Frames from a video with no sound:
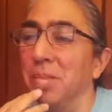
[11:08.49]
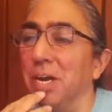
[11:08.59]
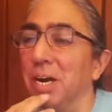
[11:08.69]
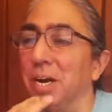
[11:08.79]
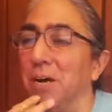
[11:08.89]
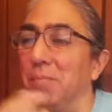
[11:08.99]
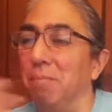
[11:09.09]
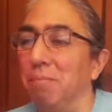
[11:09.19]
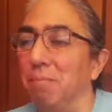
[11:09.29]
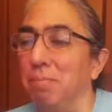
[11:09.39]

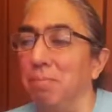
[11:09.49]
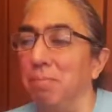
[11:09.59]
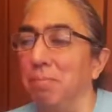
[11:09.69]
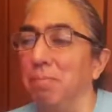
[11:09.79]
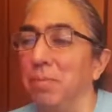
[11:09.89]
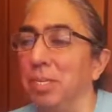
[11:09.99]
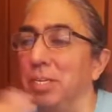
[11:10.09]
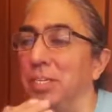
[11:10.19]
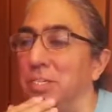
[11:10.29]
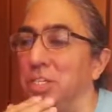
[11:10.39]
um,
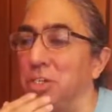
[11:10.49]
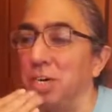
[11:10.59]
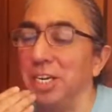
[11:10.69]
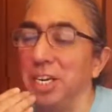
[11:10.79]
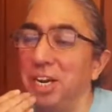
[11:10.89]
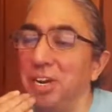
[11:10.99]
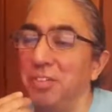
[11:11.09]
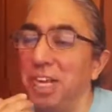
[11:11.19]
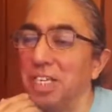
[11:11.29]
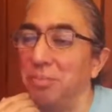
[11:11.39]
is joining here.
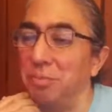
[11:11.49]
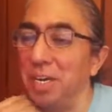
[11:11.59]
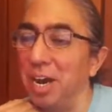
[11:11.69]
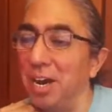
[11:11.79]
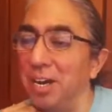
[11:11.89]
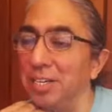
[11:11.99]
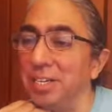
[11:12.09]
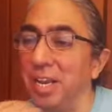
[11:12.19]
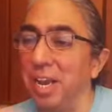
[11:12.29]
Thanks for being on.